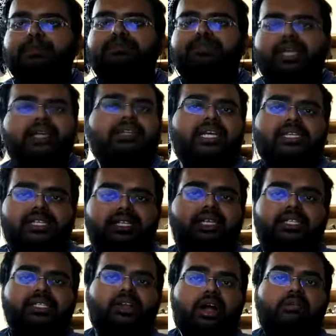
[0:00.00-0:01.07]

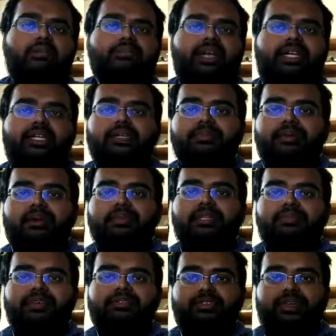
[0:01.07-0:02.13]
That's a common practical problem that
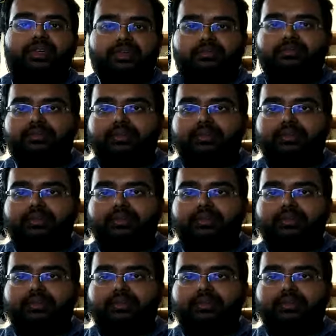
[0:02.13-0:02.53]
we've solved